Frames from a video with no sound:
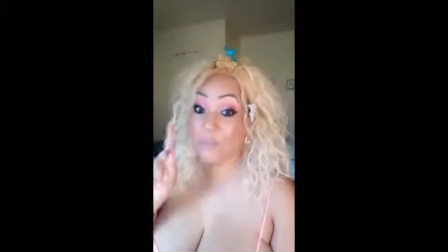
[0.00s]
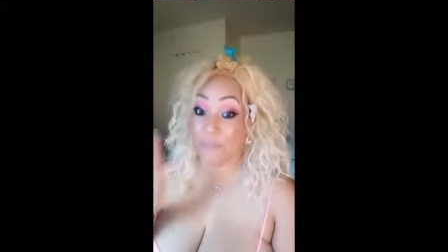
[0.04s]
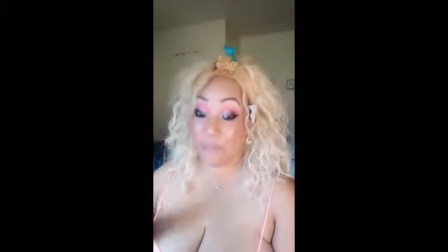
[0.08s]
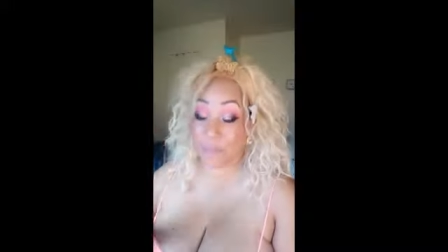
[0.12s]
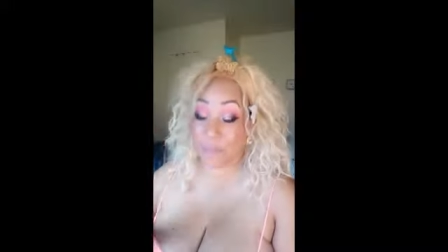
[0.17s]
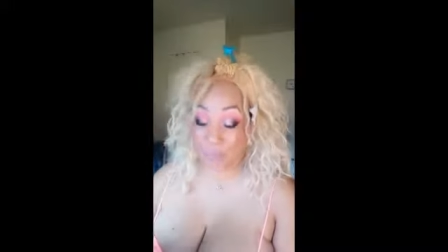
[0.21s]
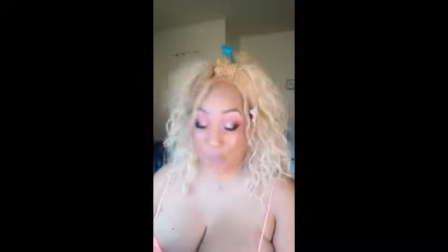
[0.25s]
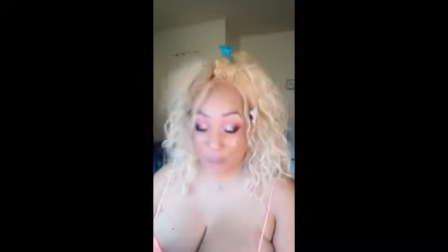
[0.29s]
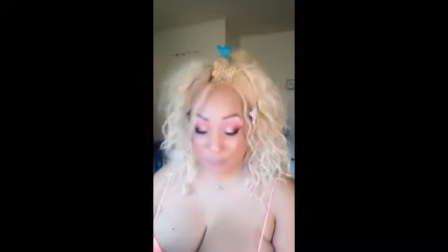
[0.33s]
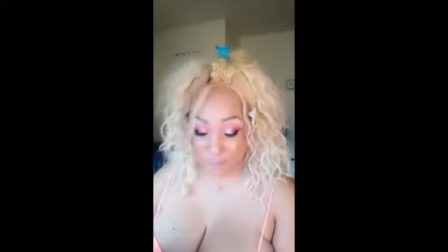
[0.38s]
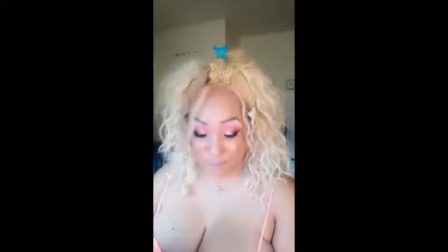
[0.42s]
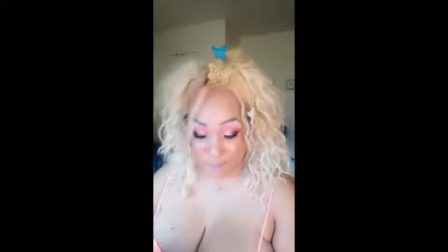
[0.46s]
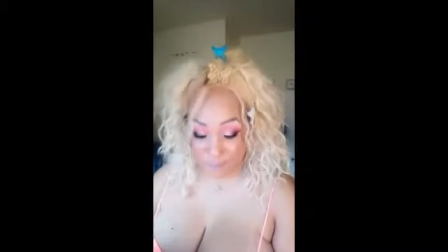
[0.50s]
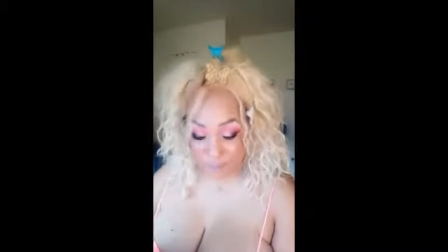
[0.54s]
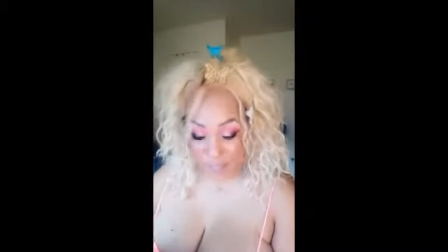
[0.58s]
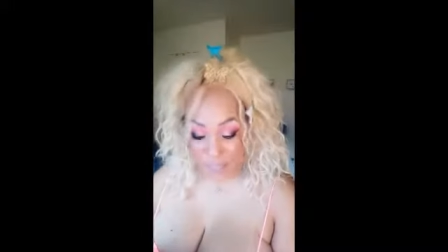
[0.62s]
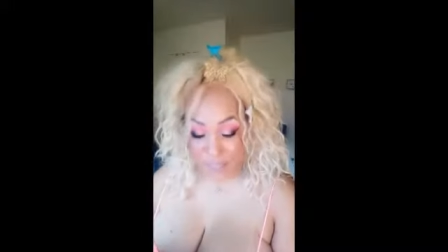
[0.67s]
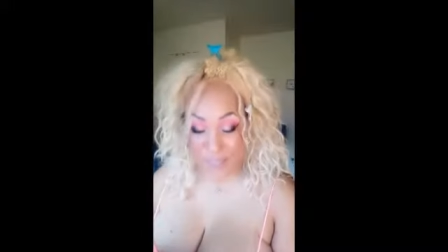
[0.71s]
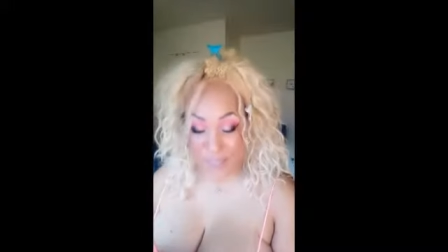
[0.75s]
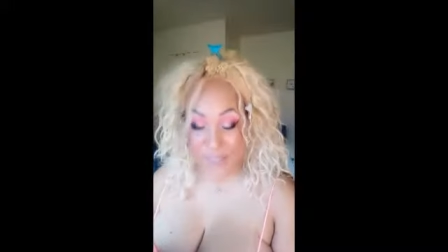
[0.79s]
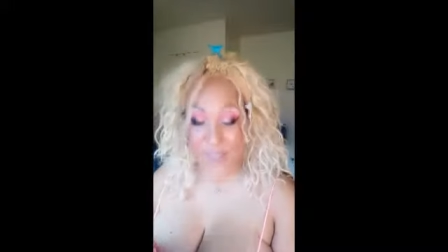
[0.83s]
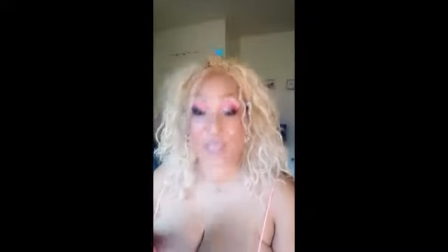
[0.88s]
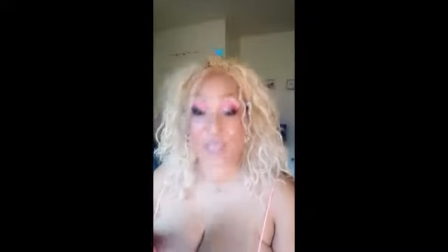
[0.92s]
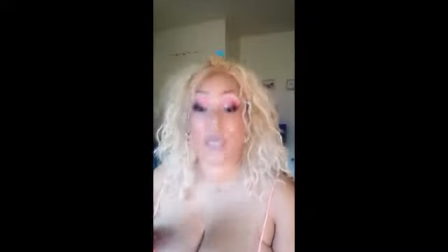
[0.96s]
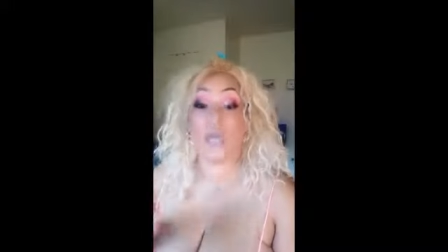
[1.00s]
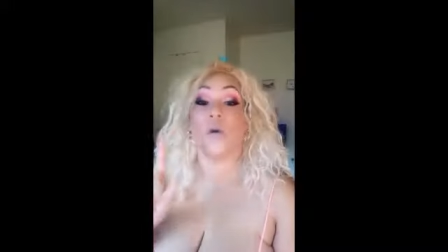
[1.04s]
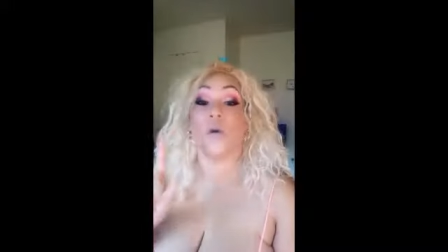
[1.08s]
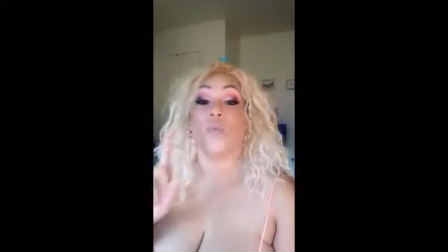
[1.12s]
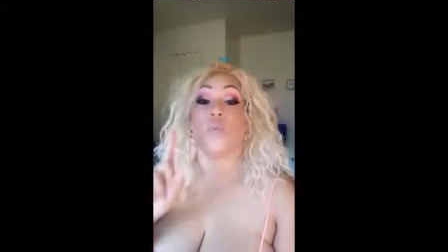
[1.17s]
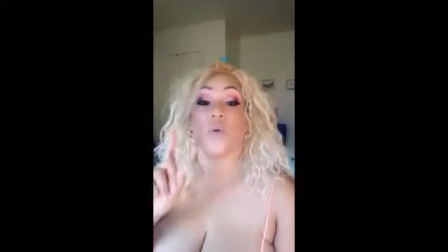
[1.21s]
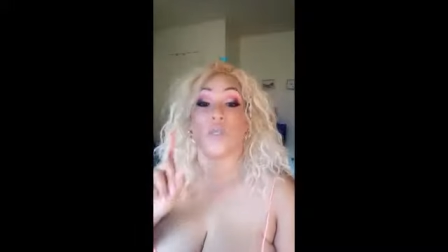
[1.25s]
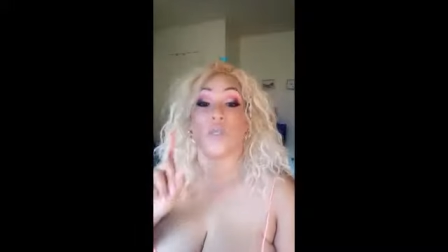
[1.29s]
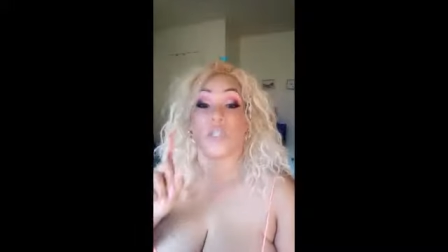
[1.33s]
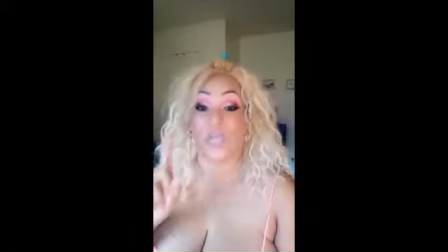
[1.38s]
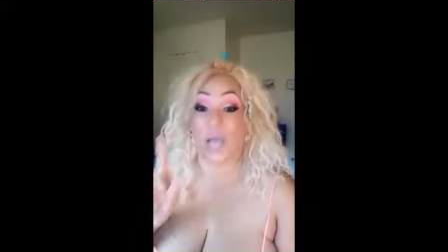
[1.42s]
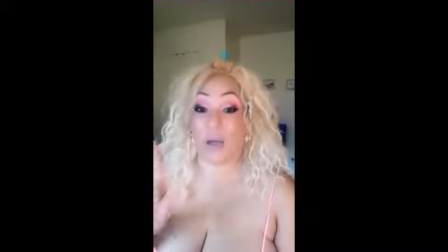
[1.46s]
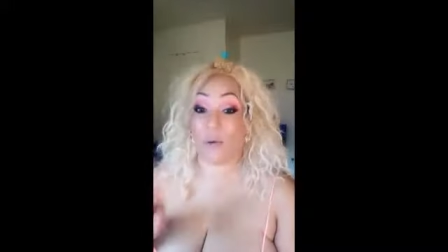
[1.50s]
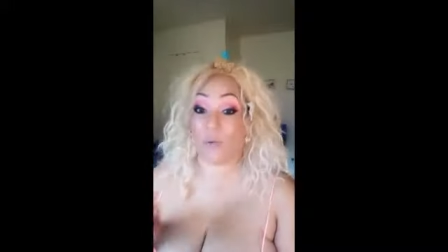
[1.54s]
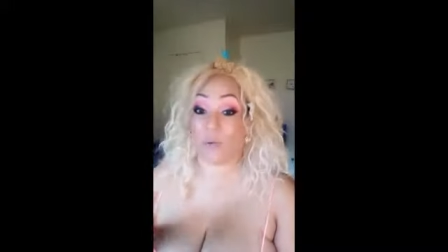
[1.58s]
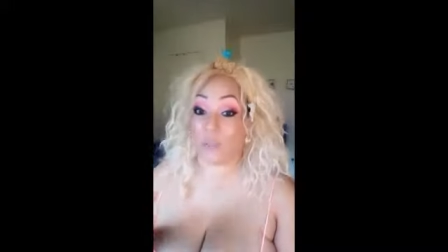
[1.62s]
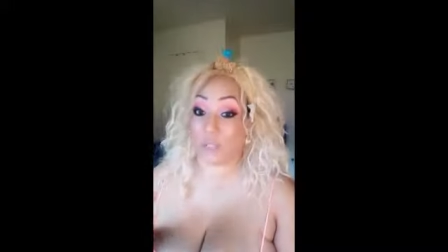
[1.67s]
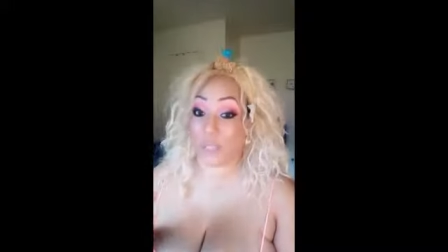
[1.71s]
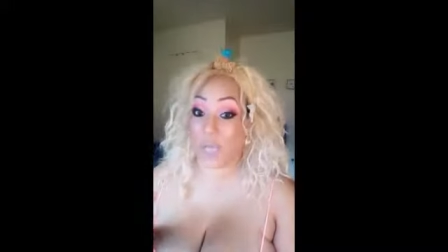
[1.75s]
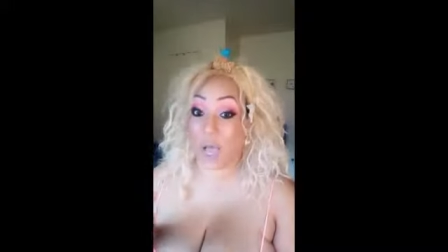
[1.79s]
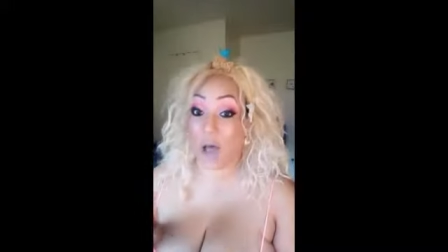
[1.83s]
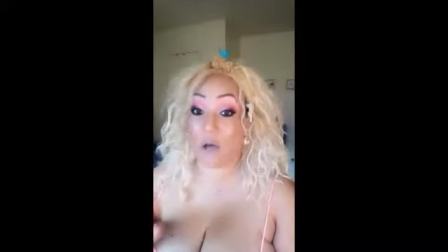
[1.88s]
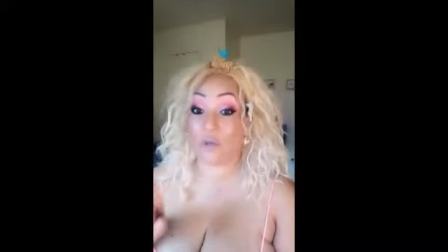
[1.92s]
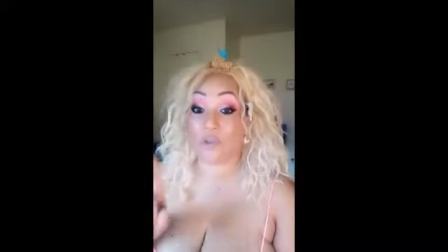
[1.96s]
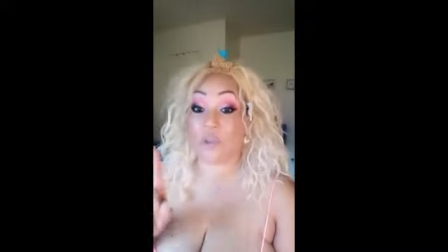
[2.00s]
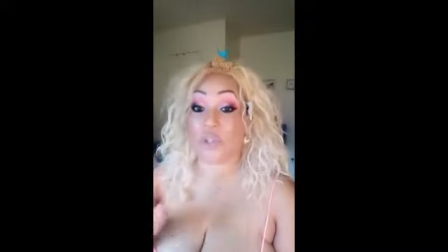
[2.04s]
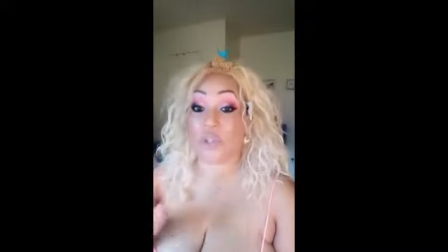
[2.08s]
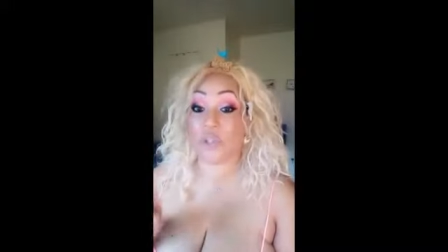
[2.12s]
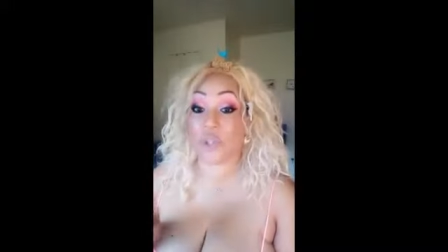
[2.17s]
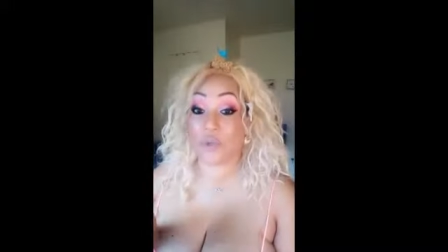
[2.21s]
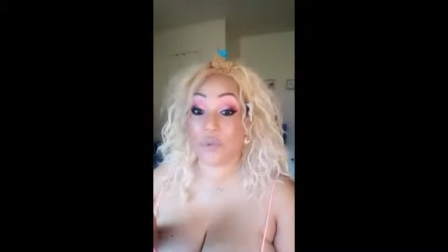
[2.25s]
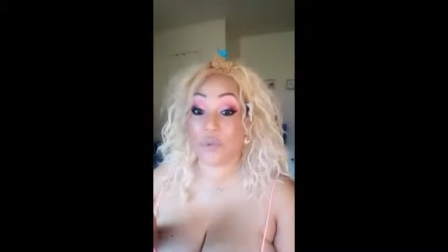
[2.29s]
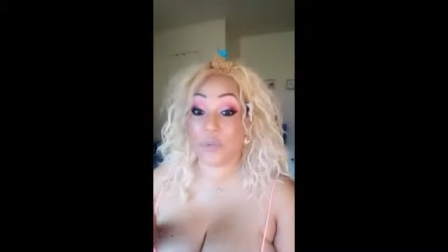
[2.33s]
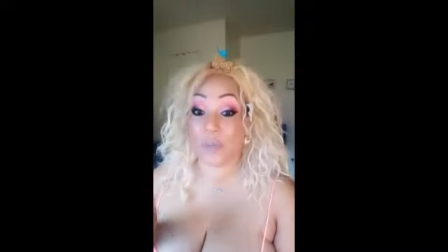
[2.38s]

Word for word: benefits, which I will talk to you